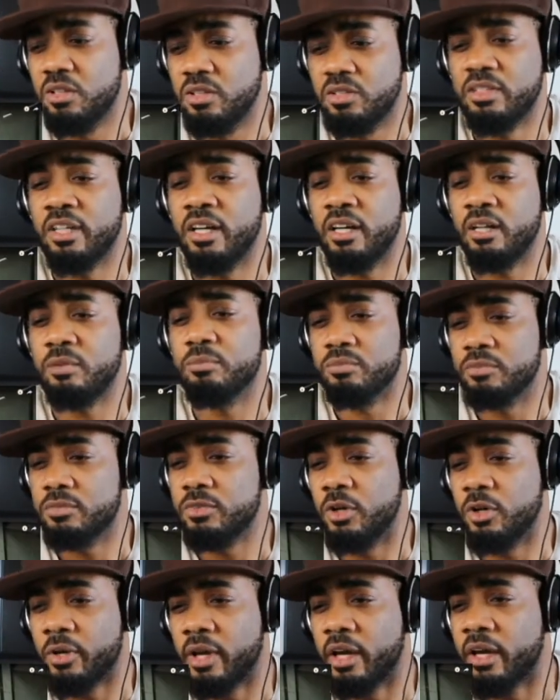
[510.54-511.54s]
Yep.
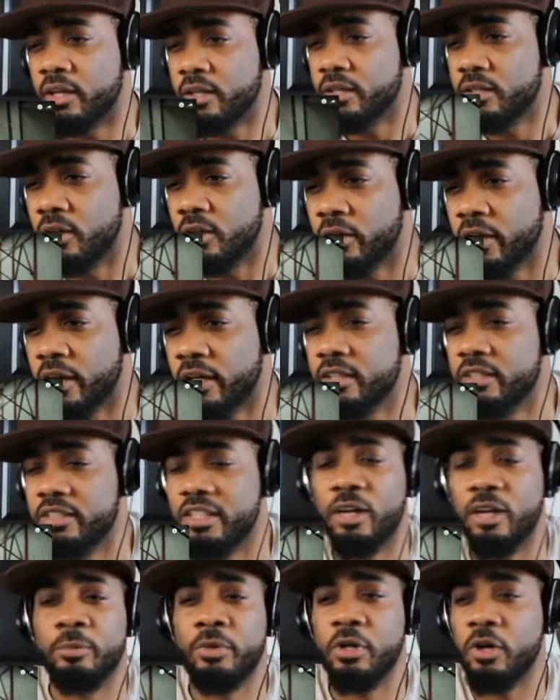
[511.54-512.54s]
Okay.
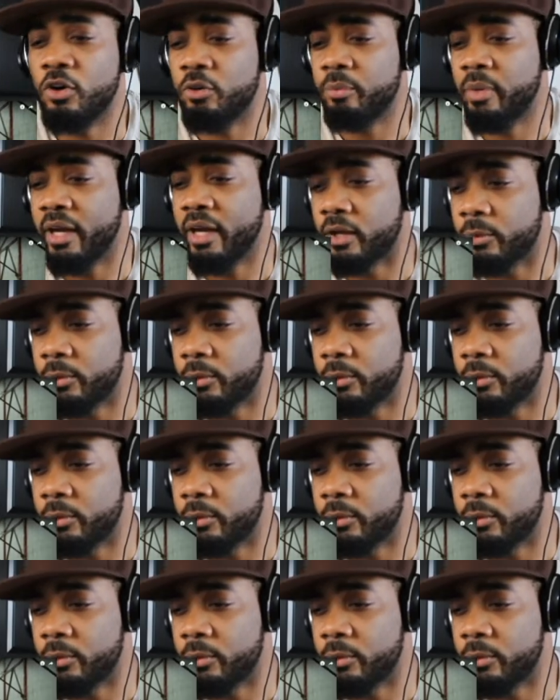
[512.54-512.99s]
Yeah, we going back.